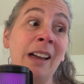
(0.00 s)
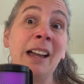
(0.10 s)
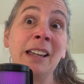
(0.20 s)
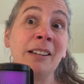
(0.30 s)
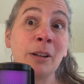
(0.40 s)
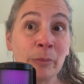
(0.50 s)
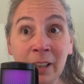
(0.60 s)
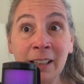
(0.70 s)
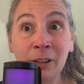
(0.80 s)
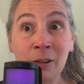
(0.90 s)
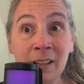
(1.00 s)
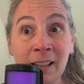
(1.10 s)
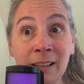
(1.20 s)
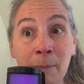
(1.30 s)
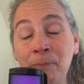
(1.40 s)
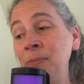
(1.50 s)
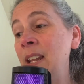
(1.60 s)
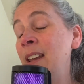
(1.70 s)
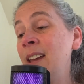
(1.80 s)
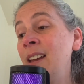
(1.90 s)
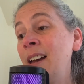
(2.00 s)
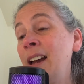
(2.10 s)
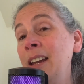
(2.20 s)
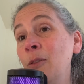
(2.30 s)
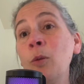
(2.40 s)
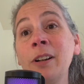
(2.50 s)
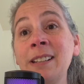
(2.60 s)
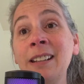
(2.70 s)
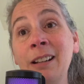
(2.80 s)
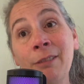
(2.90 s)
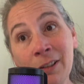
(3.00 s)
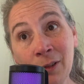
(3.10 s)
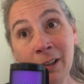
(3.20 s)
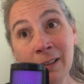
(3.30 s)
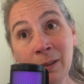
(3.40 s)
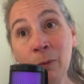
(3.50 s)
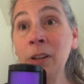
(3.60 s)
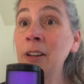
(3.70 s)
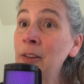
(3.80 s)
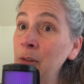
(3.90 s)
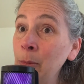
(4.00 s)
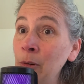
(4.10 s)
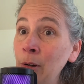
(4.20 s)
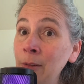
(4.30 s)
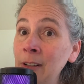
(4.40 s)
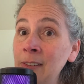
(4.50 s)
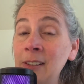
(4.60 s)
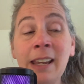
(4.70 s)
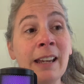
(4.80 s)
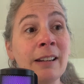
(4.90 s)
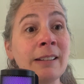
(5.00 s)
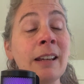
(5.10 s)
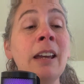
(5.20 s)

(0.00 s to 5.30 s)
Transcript: I completely understand them. I have worked in a restaurant with customer service and